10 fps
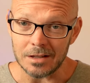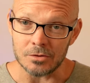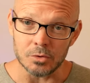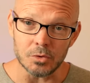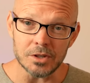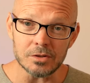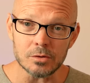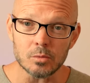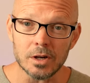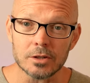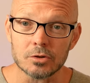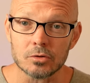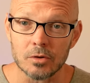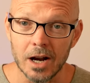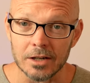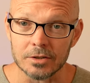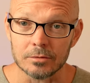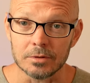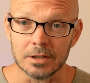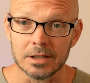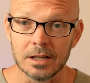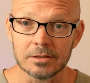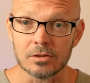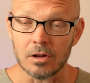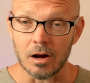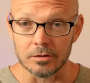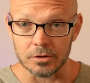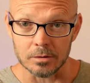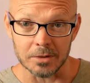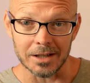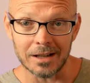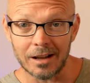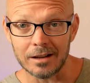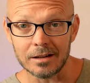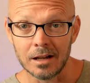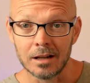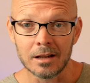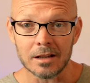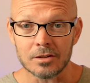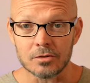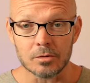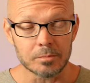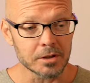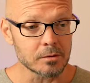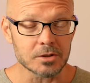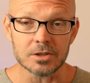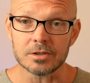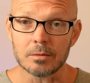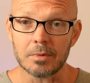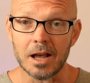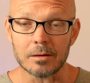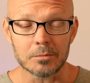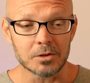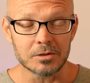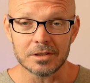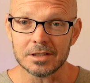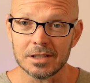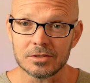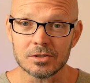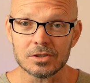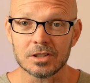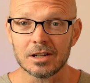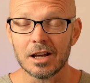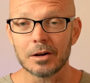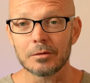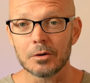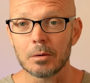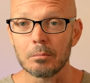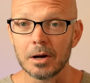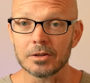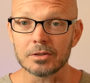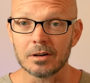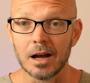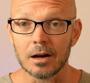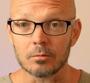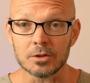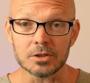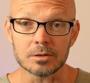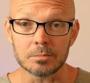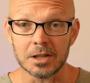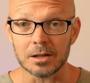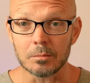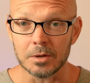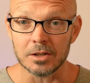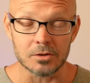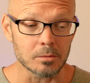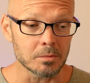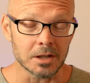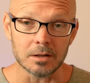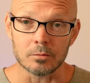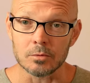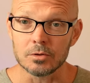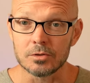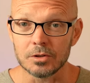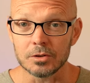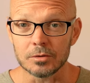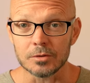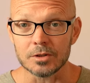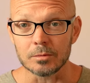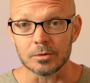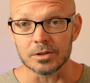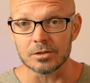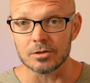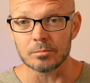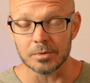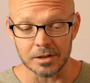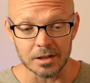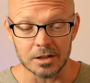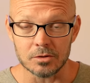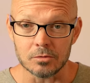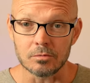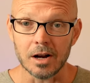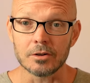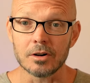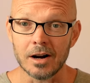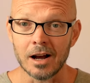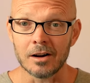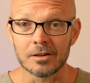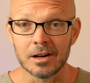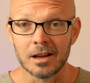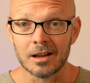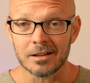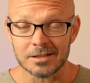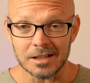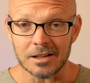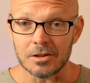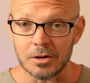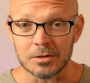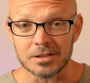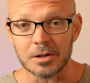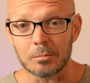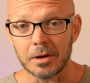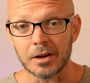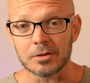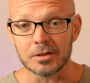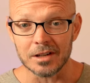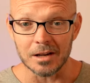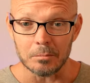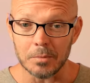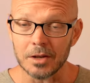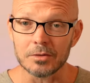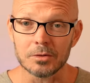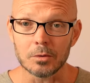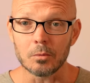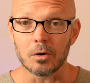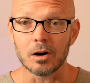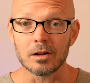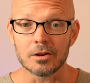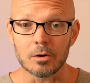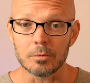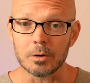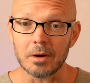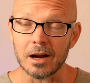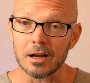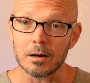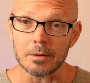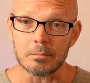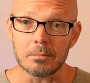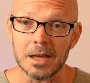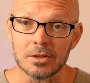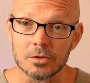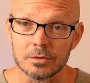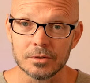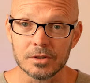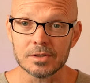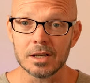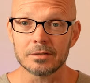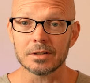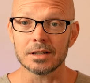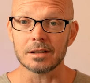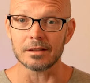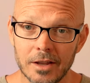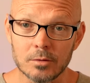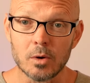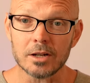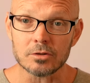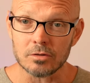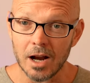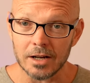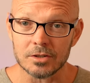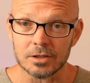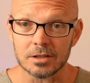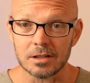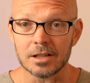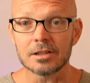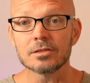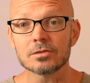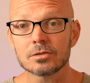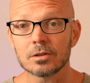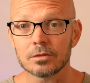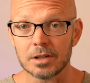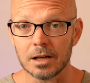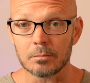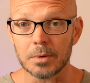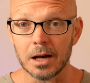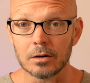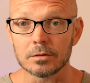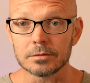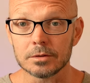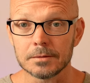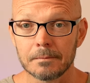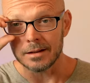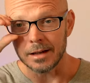So this is what attraction really is. Long term, again, it's your ability when she's in a bad mood to tease the shit out of her and bust her out. When she's being a bitch or being rude to you for some reason, it's your ability to ground her out, say no, set a boundary, and bust through the wall and open her back up. It makes her feel safe again. That's why attraction is so damn powerful.